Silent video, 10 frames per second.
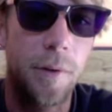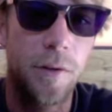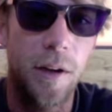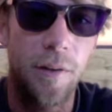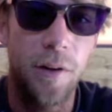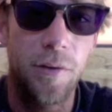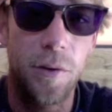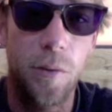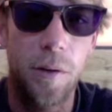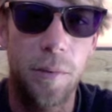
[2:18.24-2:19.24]
was like, if
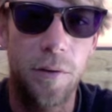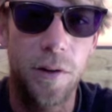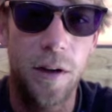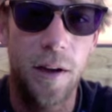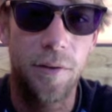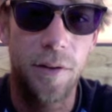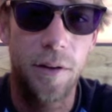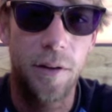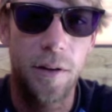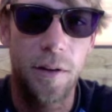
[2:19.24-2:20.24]
you want a perfect knife,
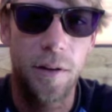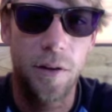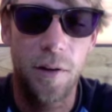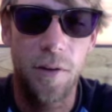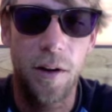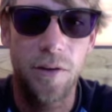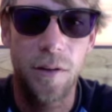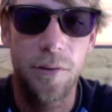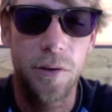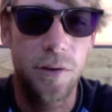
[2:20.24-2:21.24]
then I've got
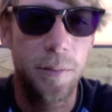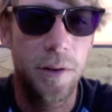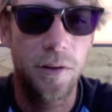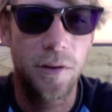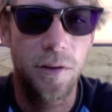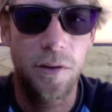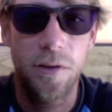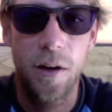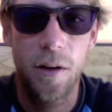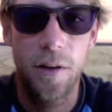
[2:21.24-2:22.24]
several Sabenzas in
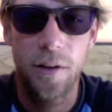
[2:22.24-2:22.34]
stock.